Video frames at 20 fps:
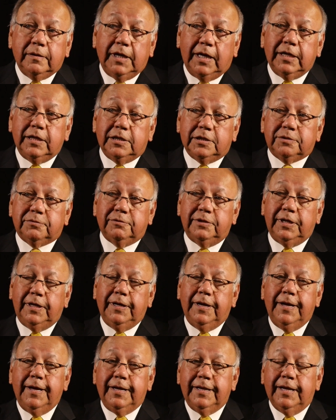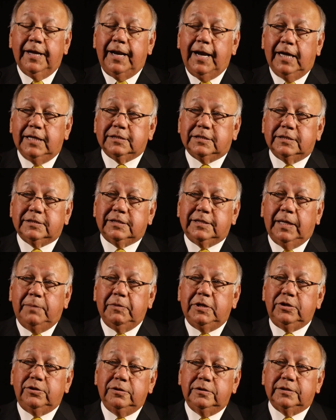industry that has the
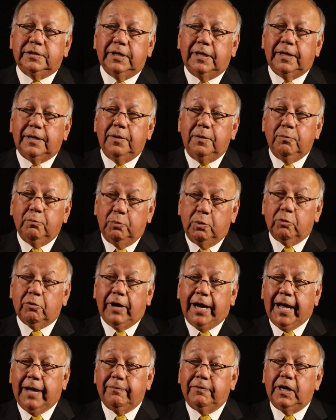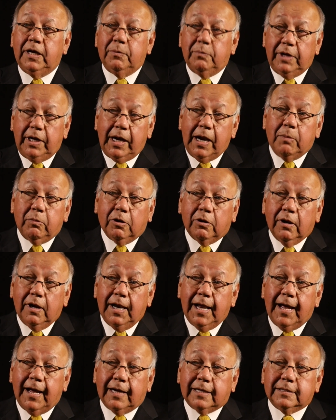same issues that we were having and being able to
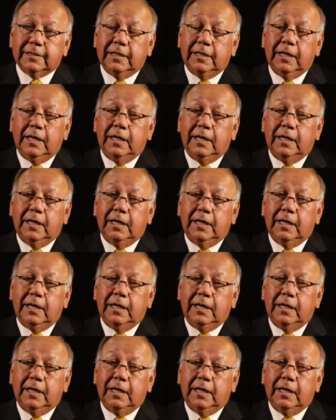collect,